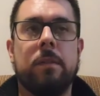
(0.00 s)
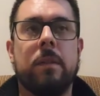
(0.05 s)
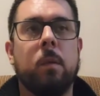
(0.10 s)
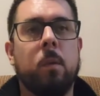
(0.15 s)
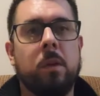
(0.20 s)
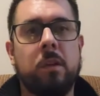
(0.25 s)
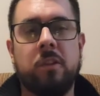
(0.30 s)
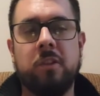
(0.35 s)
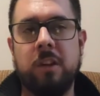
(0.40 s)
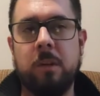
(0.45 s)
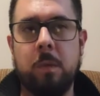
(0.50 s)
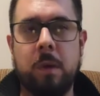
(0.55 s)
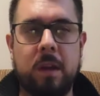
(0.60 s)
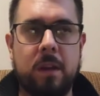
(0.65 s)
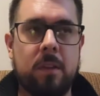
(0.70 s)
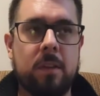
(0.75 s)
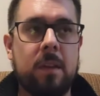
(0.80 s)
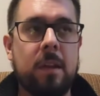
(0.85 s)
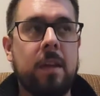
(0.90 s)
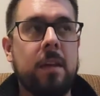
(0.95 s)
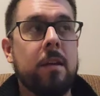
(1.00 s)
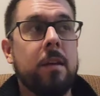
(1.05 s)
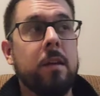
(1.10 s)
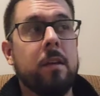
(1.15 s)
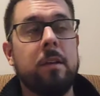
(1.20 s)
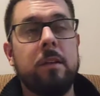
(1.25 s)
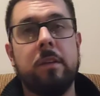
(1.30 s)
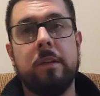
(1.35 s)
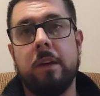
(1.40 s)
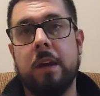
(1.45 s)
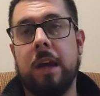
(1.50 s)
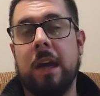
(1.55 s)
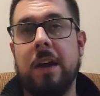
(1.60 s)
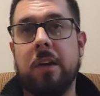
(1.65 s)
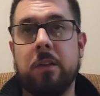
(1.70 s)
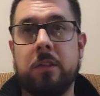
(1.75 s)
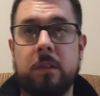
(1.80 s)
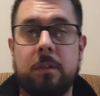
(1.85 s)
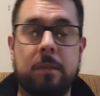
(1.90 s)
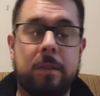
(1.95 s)
That she wants kids, a
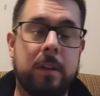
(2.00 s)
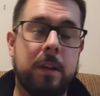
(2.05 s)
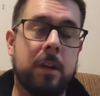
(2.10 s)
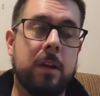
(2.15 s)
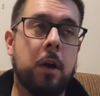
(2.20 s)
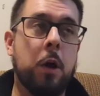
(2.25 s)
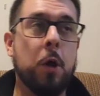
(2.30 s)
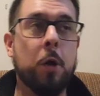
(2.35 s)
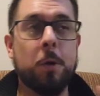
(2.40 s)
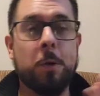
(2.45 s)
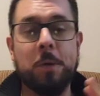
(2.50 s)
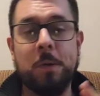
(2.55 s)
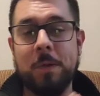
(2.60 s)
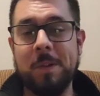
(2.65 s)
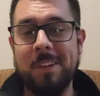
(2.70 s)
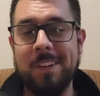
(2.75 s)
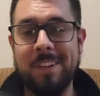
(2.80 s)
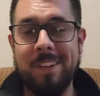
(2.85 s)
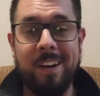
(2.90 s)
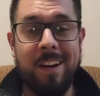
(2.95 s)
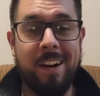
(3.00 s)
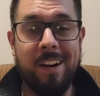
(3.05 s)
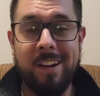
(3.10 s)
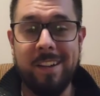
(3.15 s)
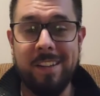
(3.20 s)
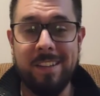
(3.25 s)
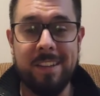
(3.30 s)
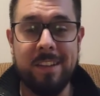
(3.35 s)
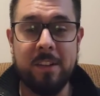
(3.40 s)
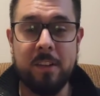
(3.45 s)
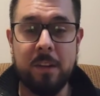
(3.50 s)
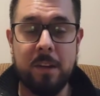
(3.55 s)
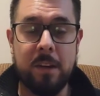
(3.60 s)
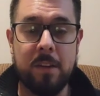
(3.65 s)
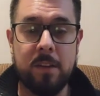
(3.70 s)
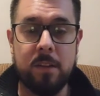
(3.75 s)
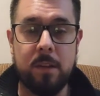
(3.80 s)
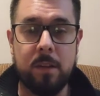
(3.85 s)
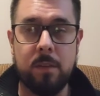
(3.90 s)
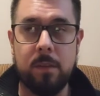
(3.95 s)
house of their own, all this great
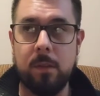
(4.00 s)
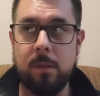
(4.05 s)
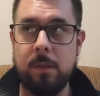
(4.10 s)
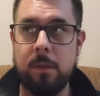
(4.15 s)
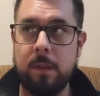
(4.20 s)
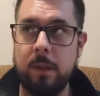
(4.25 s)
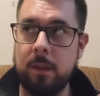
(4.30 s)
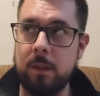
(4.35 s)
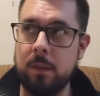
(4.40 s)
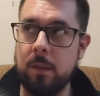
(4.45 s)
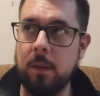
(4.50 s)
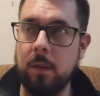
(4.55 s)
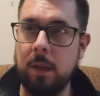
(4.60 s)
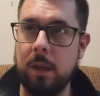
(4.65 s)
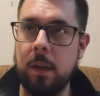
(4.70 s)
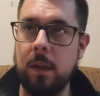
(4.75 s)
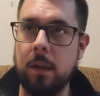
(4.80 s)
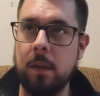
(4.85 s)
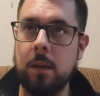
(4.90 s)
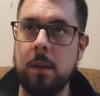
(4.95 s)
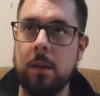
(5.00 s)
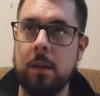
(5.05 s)
stuff. So he thinks, okay,